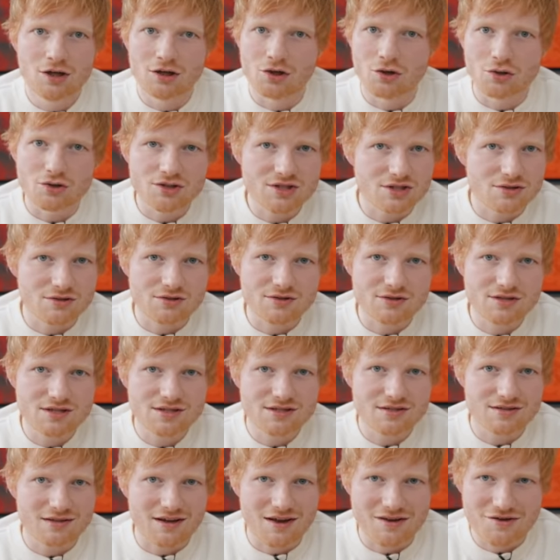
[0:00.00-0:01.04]

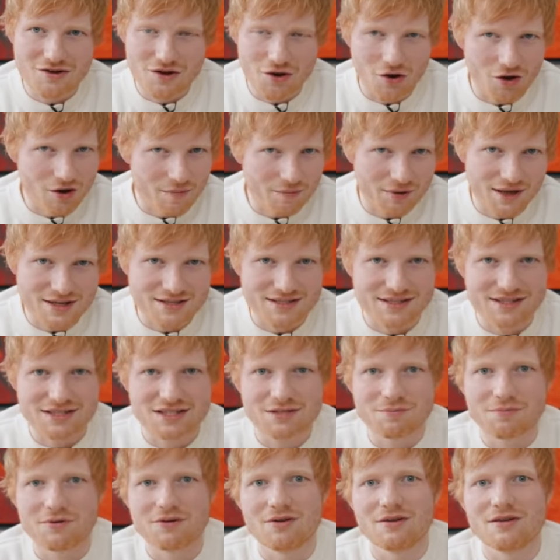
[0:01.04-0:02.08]
Lawsuits are not a pleasant
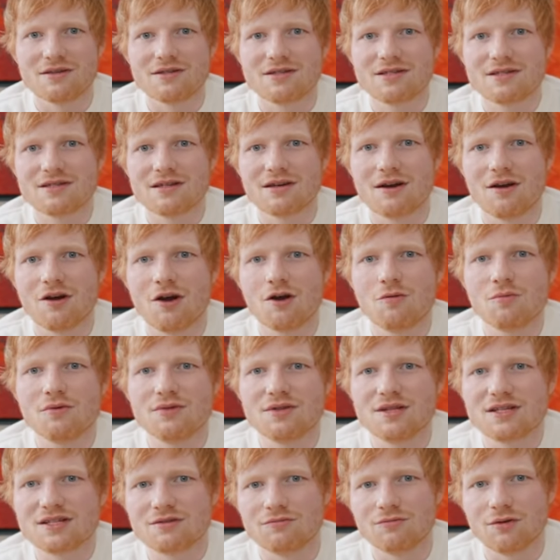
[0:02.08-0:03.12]
experience, and I hope
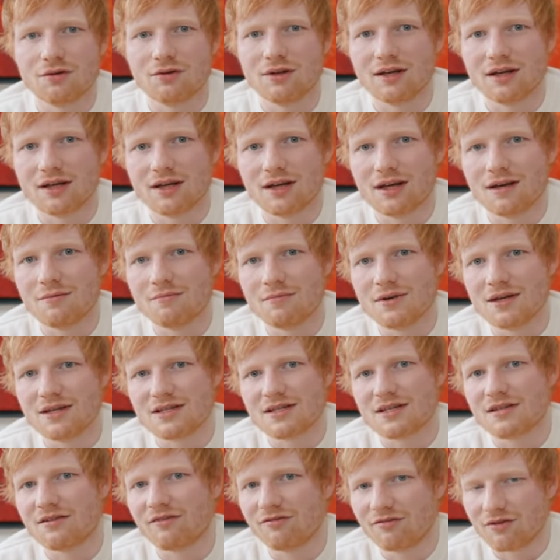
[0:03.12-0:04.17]
with this ruling it
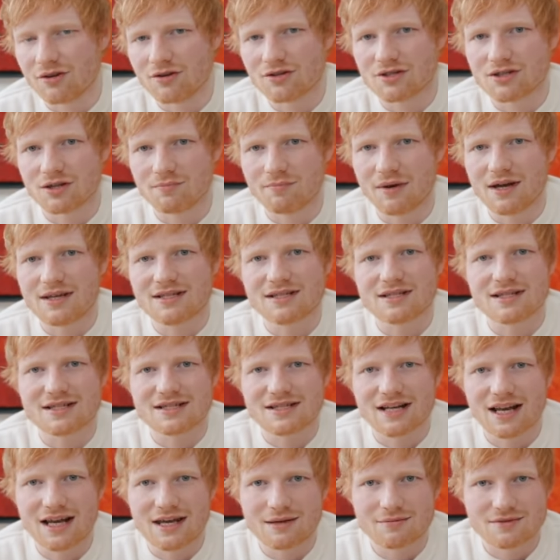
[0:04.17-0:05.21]
means in the future baseless
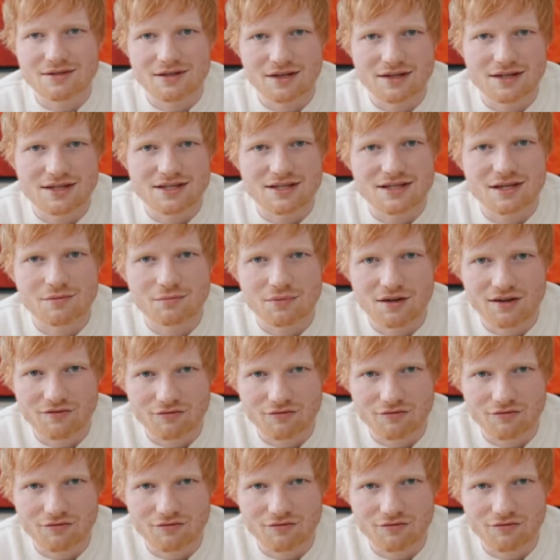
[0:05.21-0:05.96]
claims like this can be